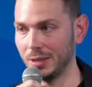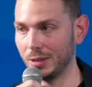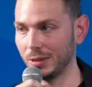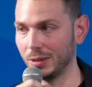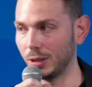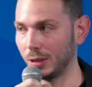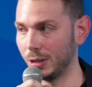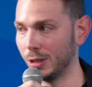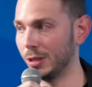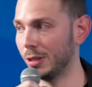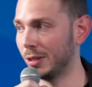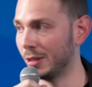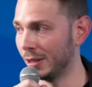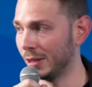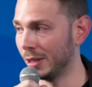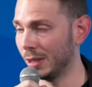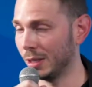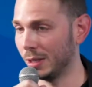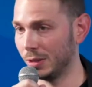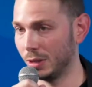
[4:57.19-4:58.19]
to learn
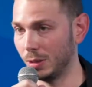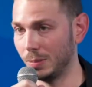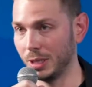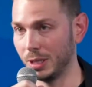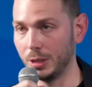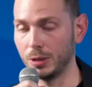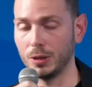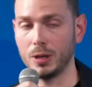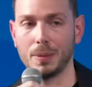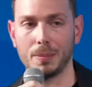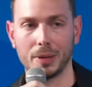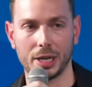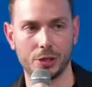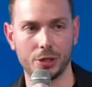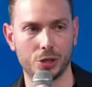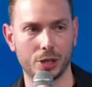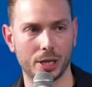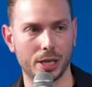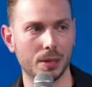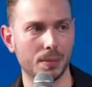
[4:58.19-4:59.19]
to be good at my
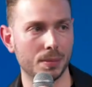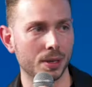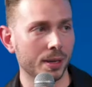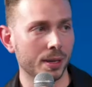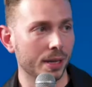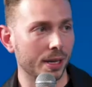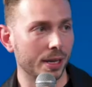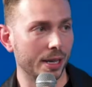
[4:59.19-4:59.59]
job.